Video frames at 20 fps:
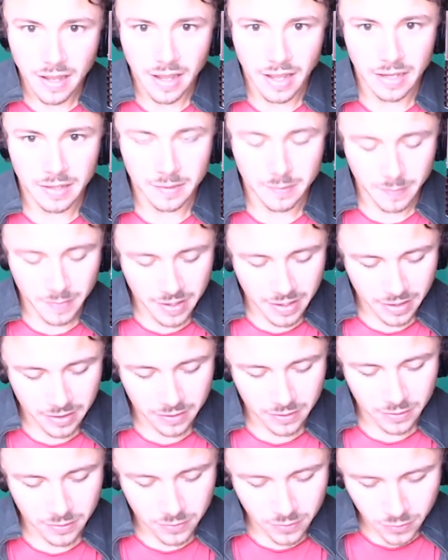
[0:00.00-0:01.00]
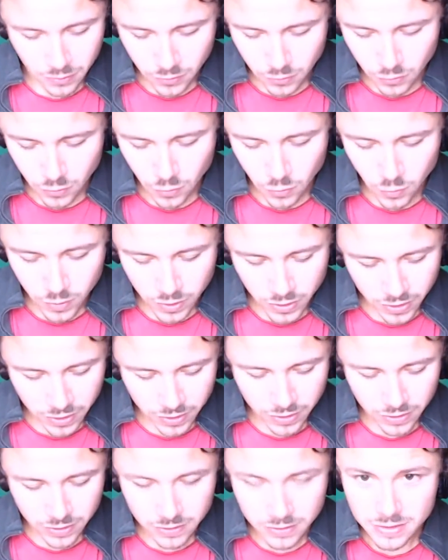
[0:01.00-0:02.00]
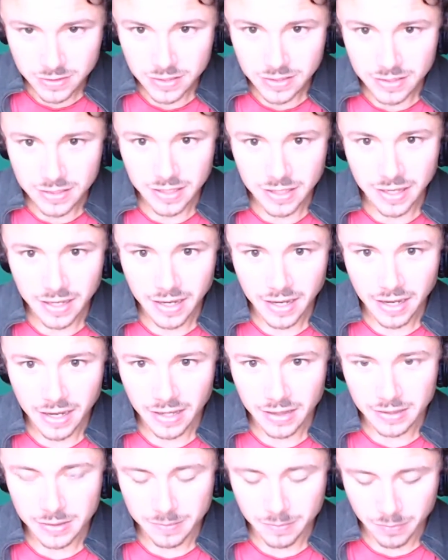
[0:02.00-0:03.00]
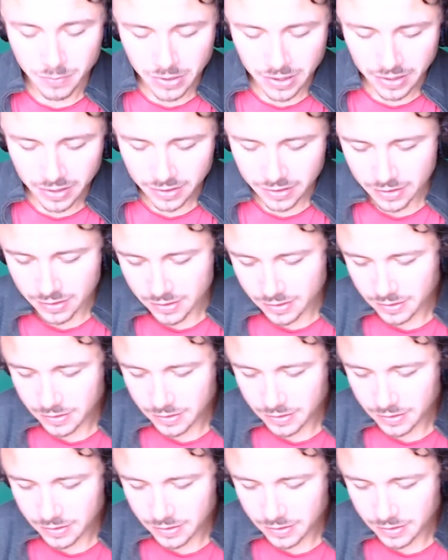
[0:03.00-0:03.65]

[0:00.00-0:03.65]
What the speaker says: and make a new world together, babe.